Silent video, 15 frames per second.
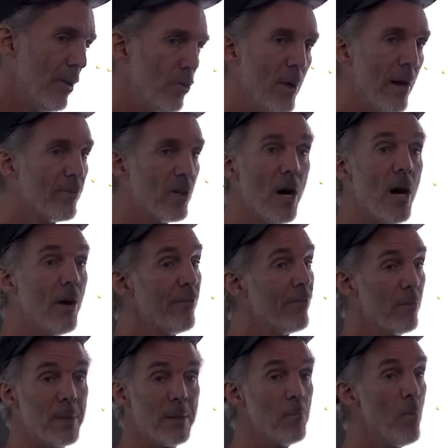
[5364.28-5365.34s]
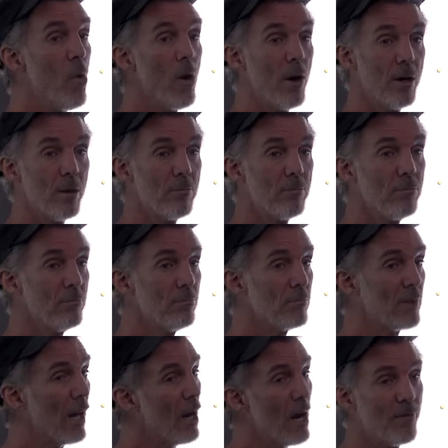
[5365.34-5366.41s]
is you have to offer me more.
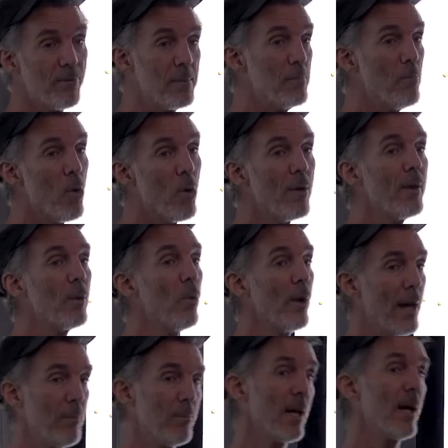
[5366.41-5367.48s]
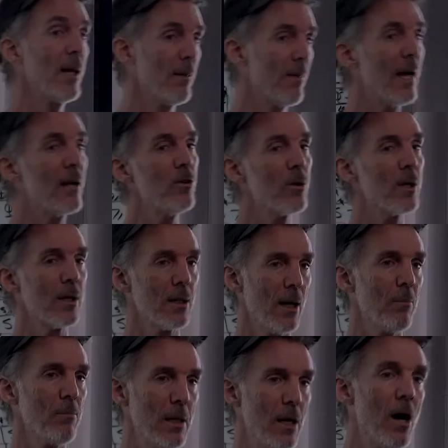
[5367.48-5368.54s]
You've got to offer me more than what I'm getting. Then you can
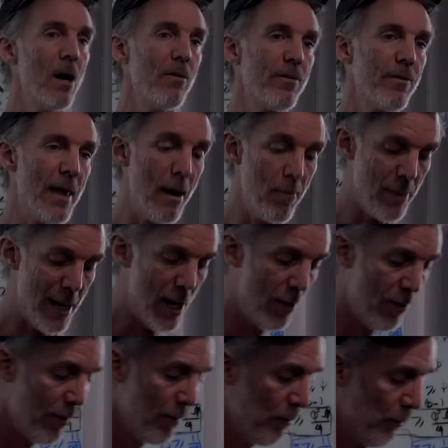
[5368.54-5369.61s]
get me off that path.